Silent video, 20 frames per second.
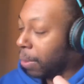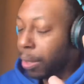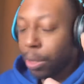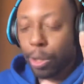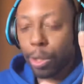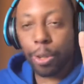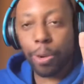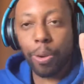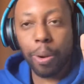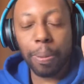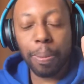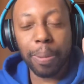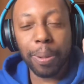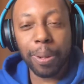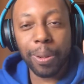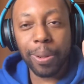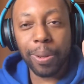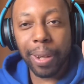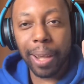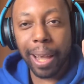
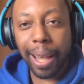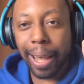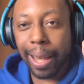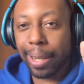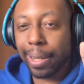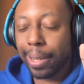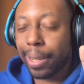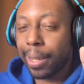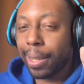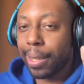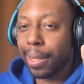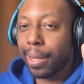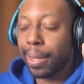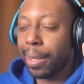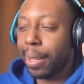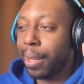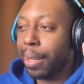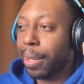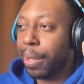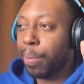Scorpio hasn't
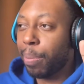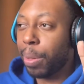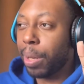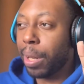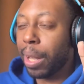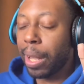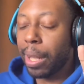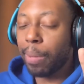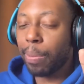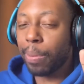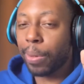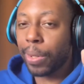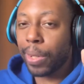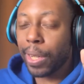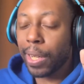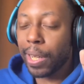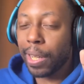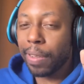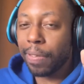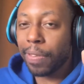been able to
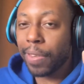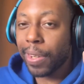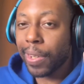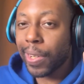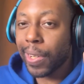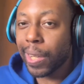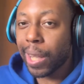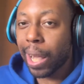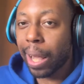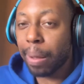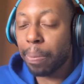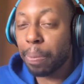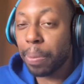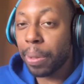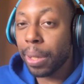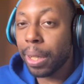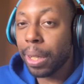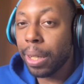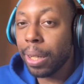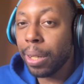even tap
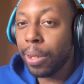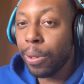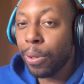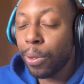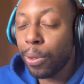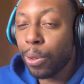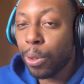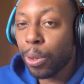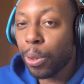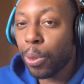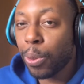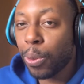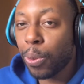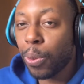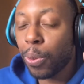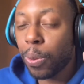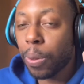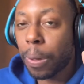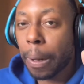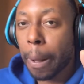
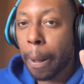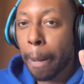into